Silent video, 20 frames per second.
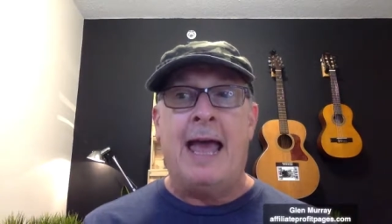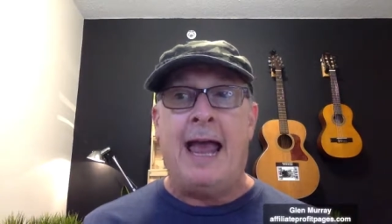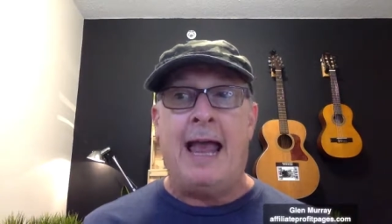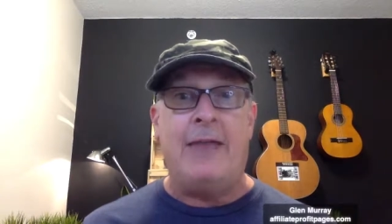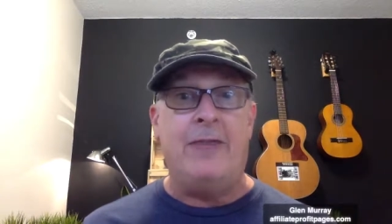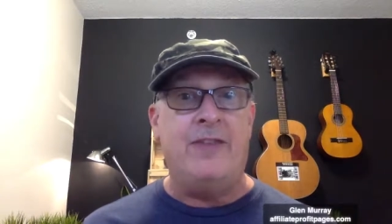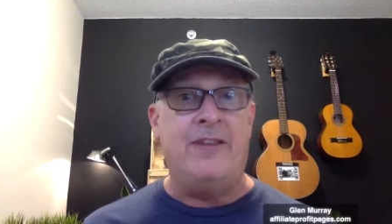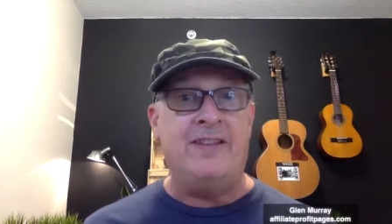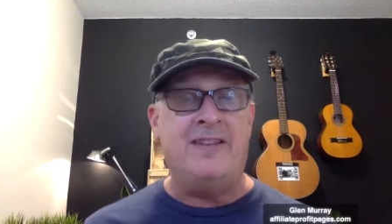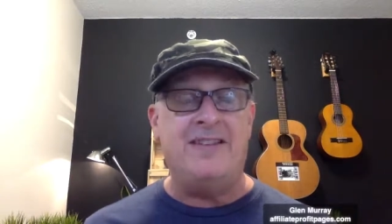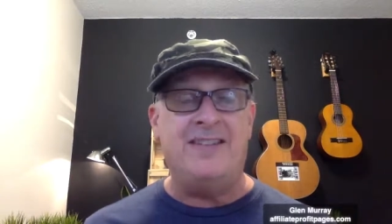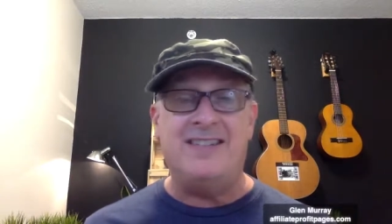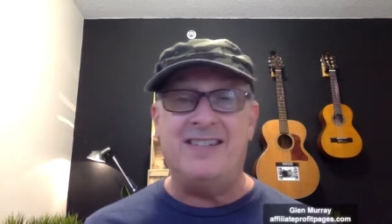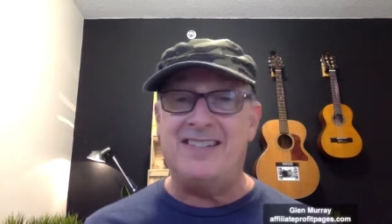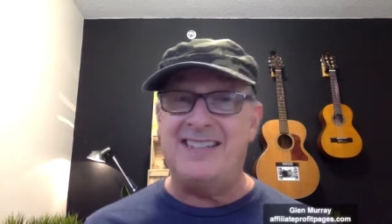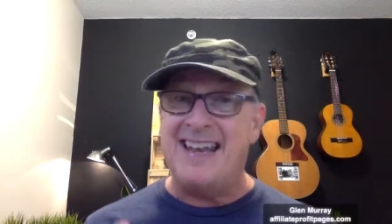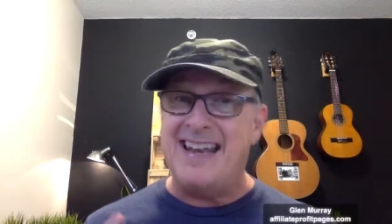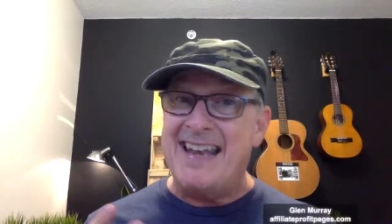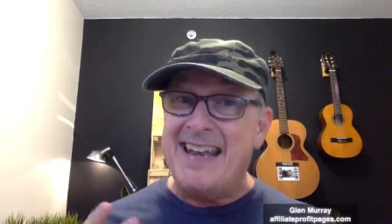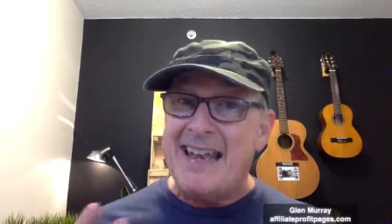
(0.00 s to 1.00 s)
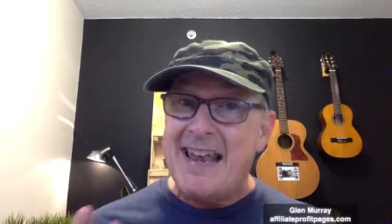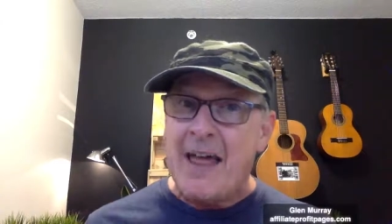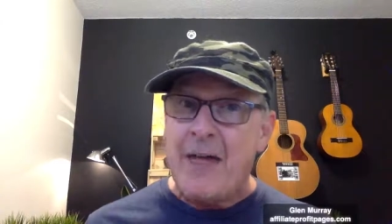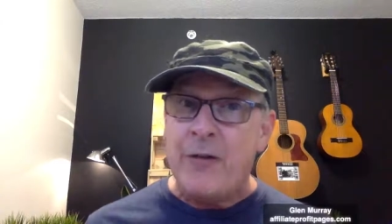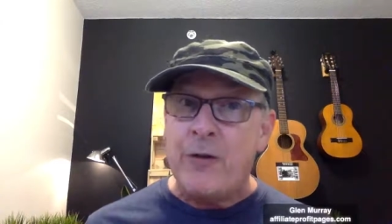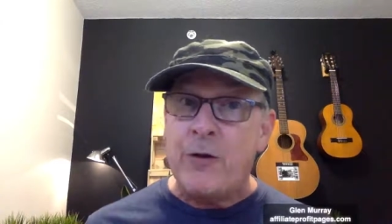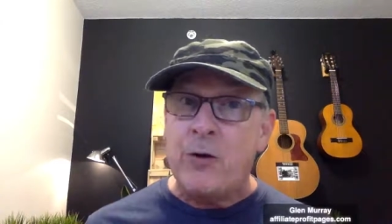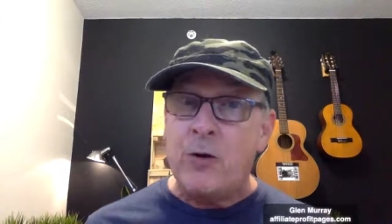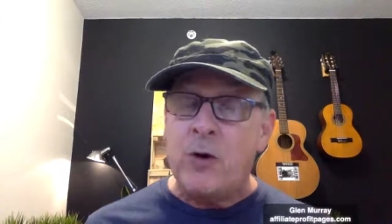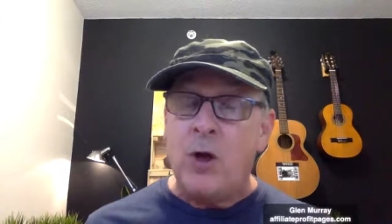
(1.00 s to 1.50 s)
and this is just
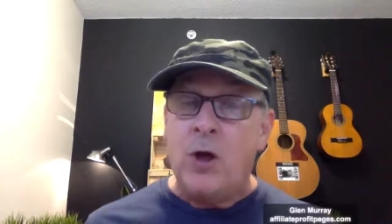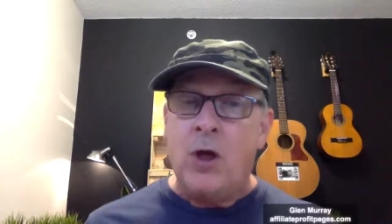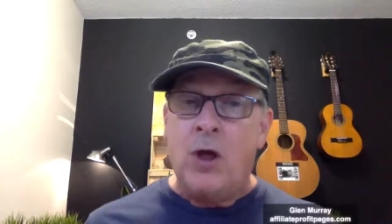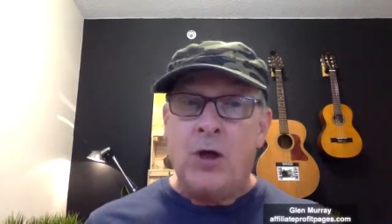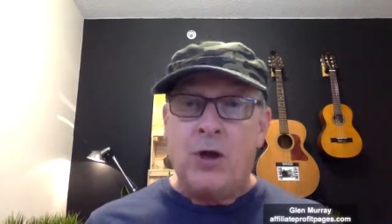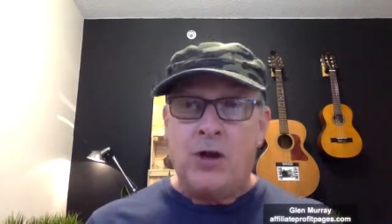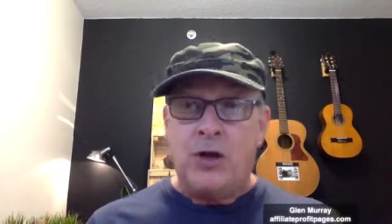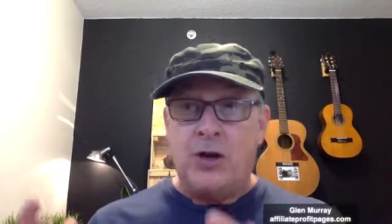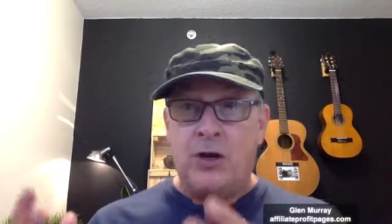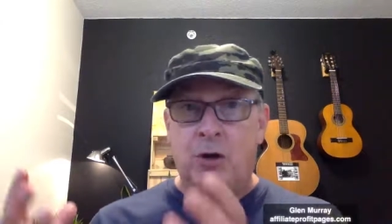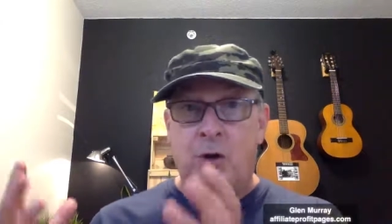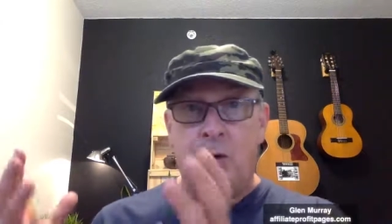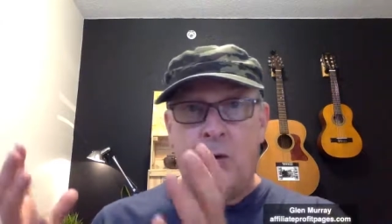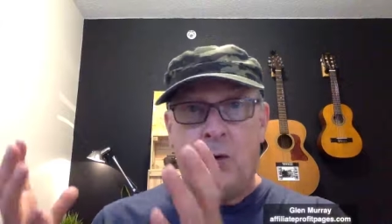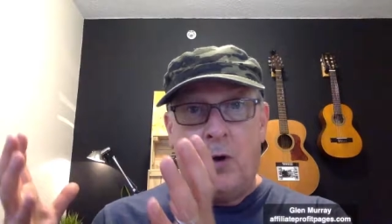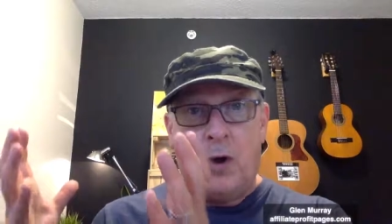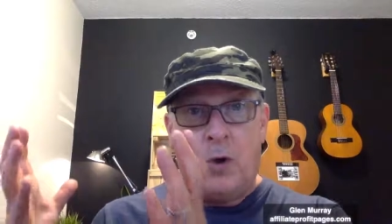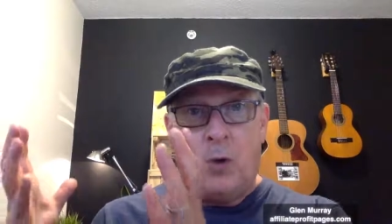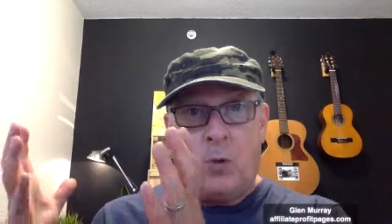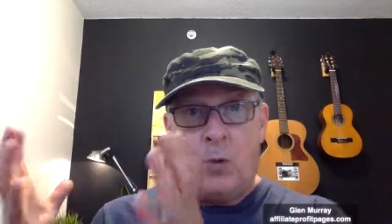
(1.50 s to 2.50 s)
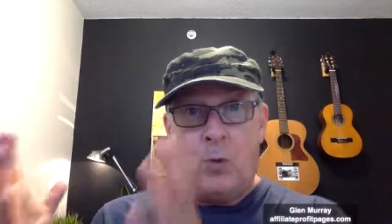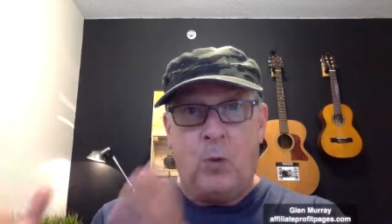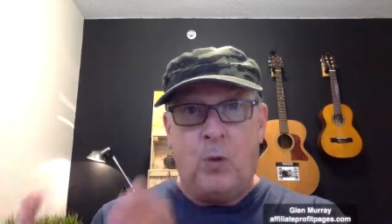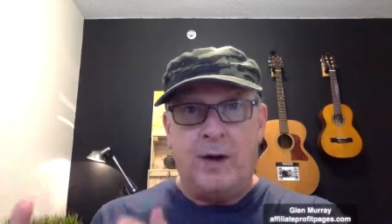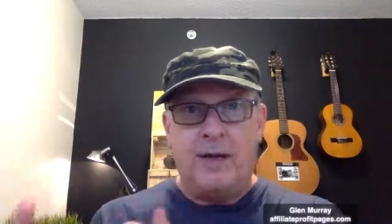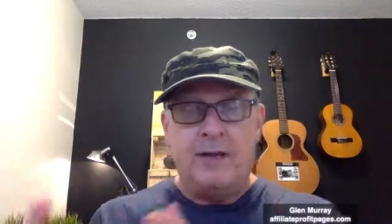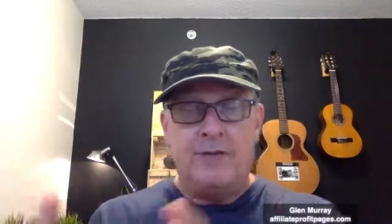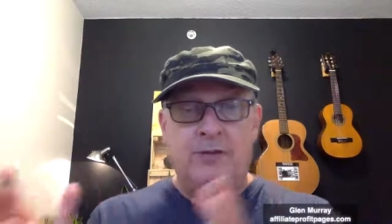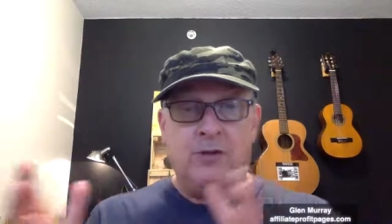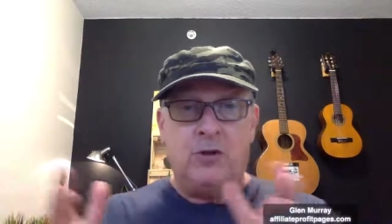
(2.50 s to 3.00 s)
another, you know,
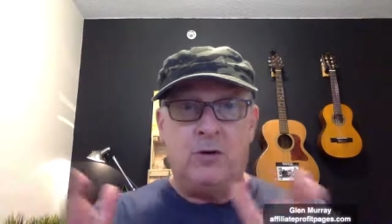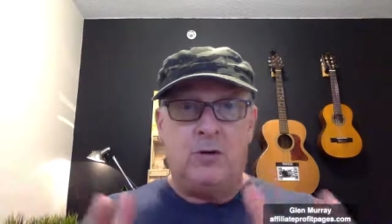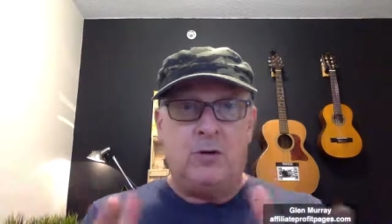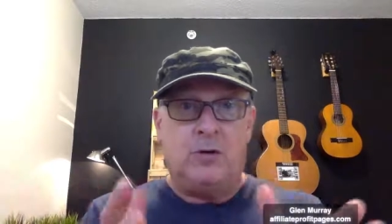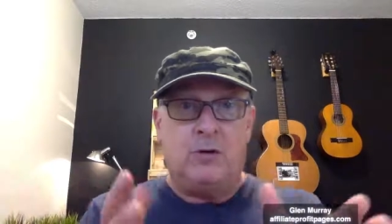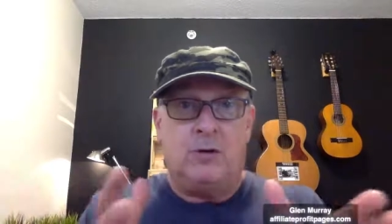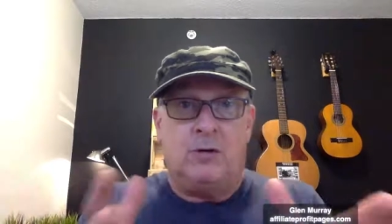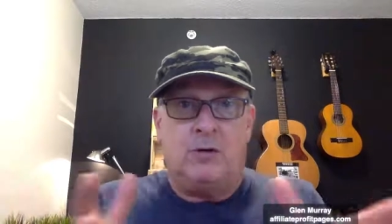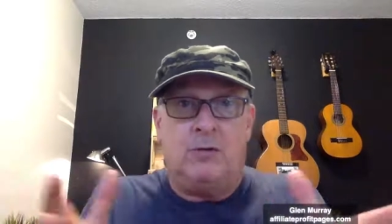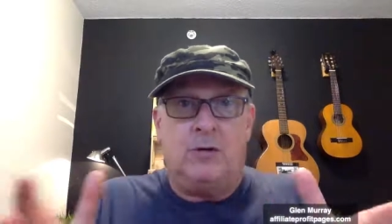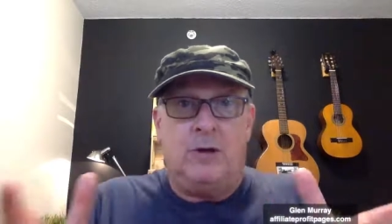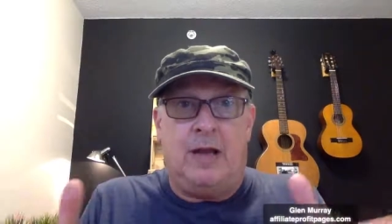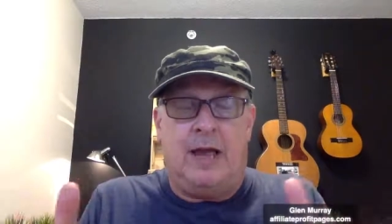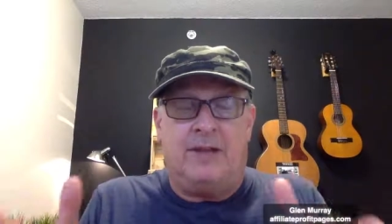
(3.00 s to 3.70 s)
one of your,